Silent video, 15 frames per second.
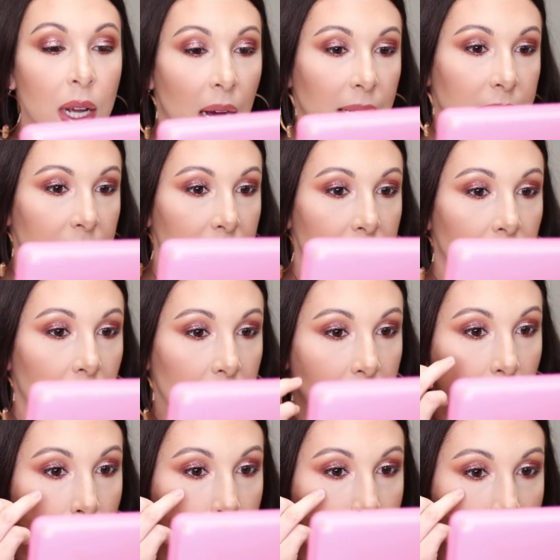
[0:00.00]
I did
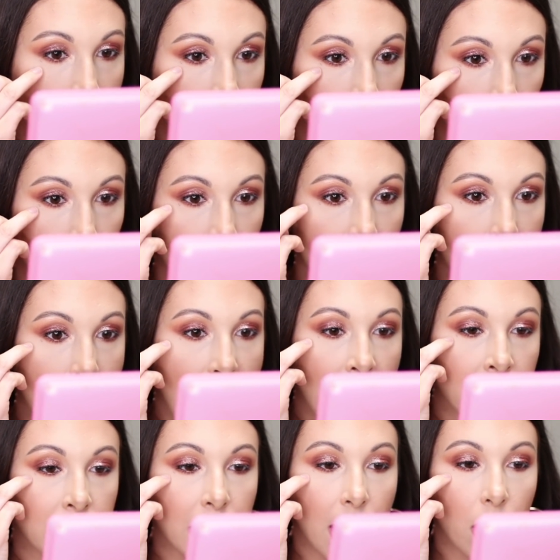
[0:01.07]
get a little bit of
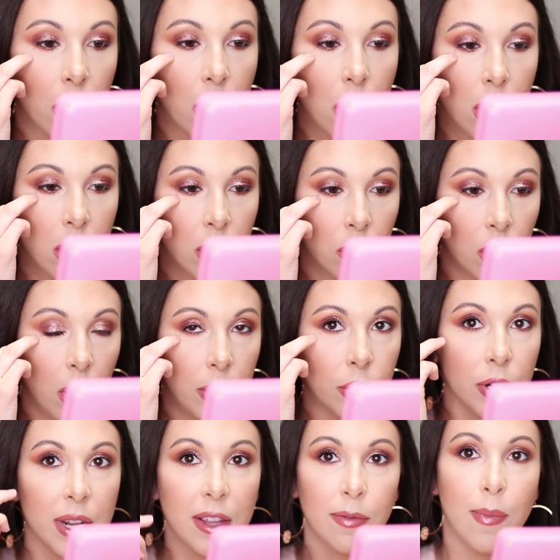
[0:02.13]
mascara
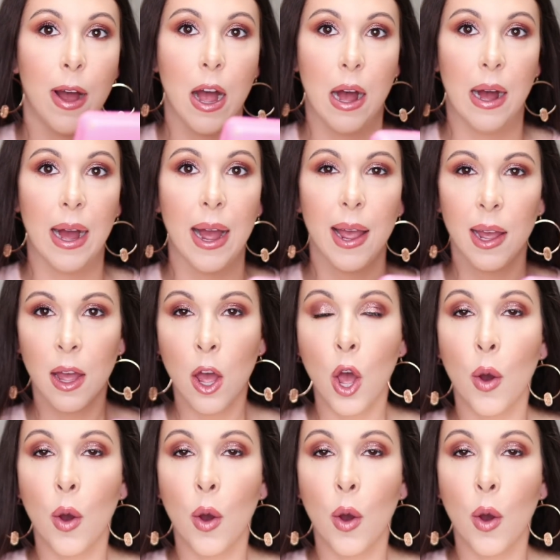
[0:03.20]
underneath my eye,